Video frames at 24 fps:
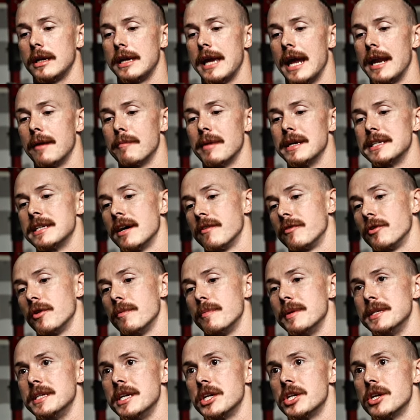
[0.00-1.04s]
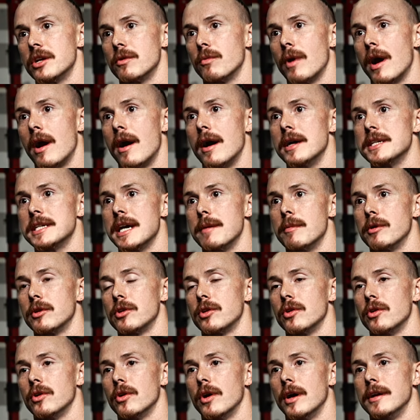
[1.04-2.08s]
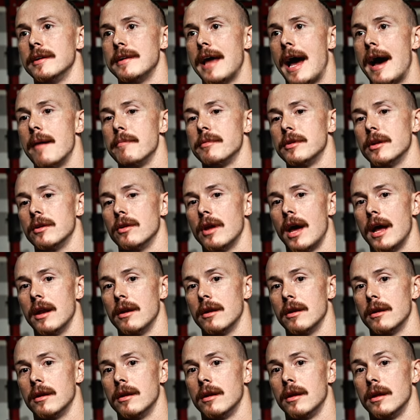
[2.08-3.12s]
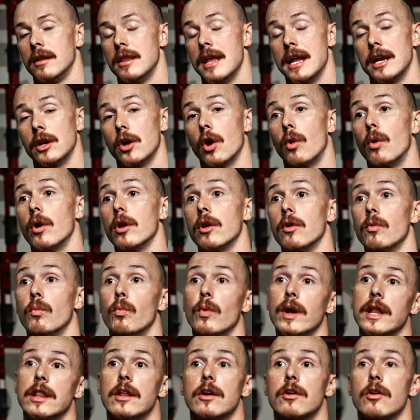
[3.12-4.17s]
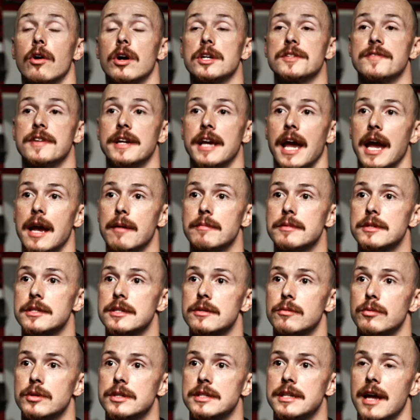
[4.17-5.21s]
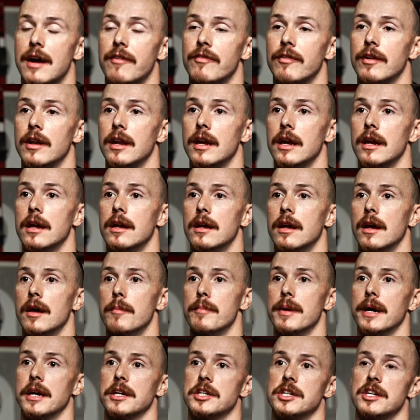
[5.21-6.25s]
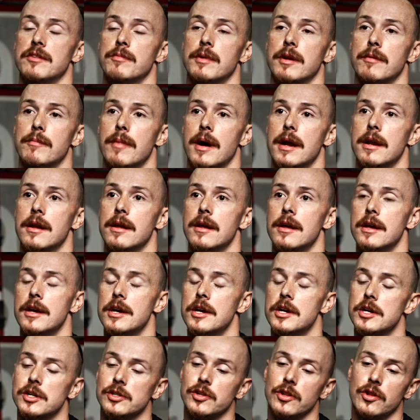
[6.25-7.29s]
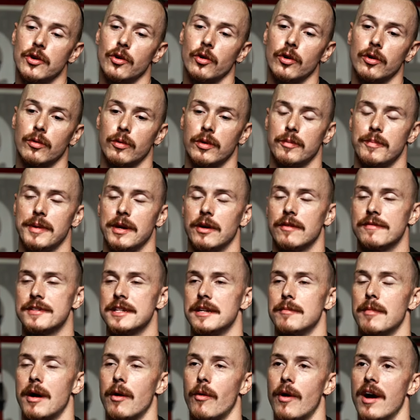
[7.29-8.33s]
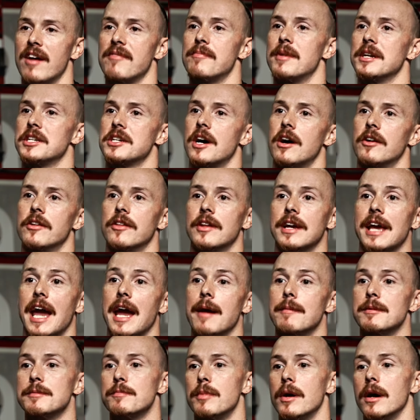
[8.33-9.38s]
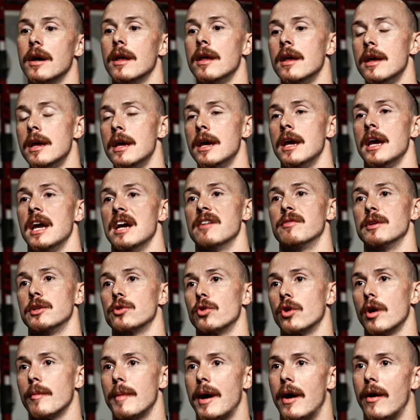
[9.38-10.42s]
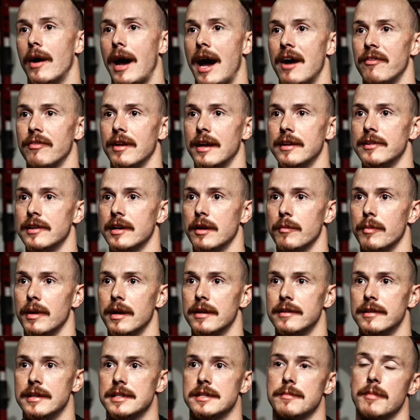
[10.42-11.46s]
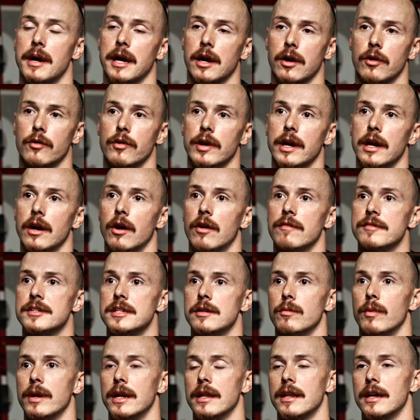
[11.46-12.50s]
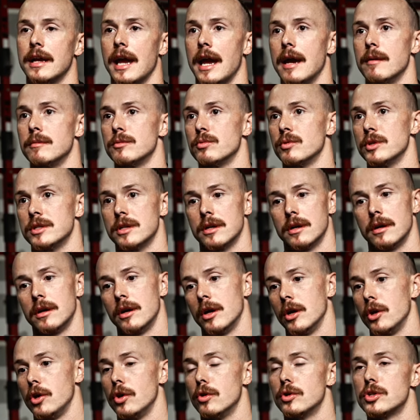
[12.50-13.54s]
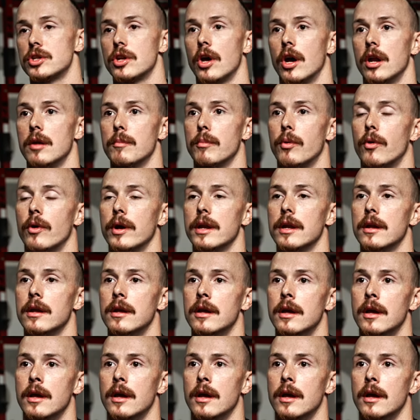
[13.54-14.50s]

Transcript: getting myself to a position where I was able to adapt and then go on and win the CrossFit Games was definitely a big achievement of mine. So the order would be obviously my wife, my child, and the games. But if we talk about athletic abilities and my career, obviously winning the games was a huge turning point,